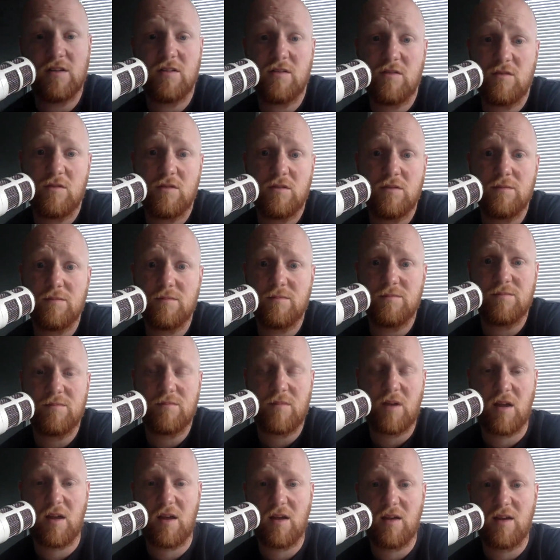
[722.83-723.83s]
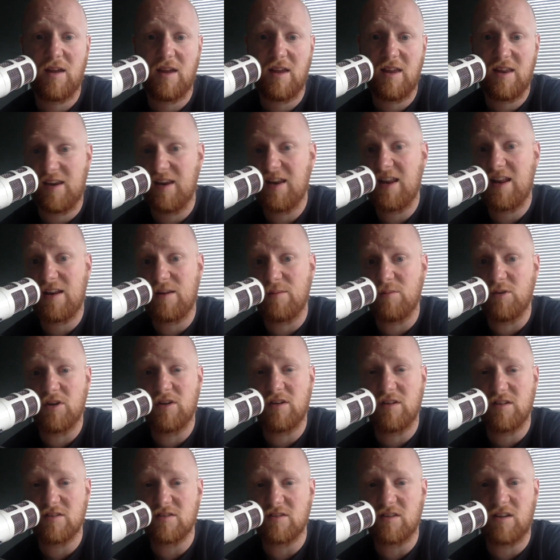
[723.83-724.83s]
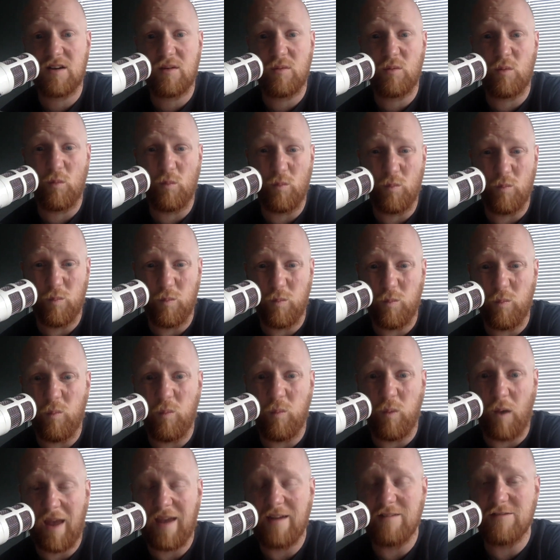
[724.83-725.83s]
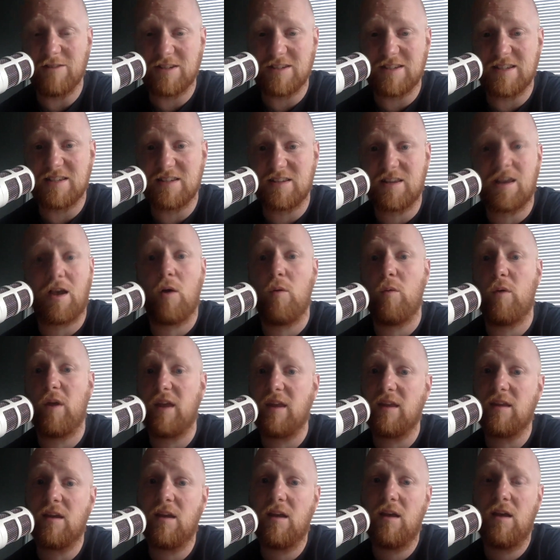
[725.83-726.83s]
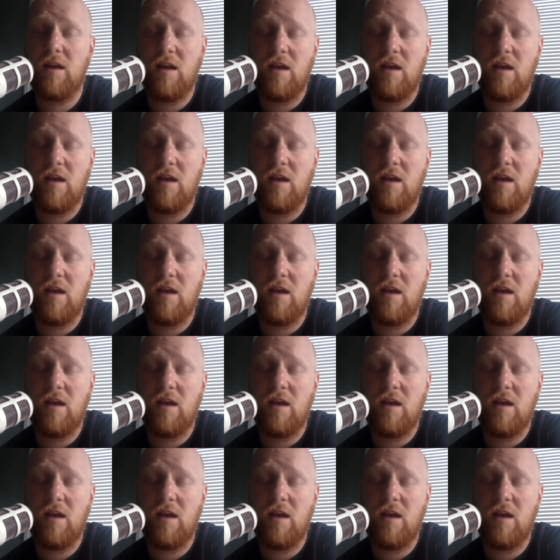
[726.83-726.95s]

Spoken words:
And not in an element, it's like, well, where is this going?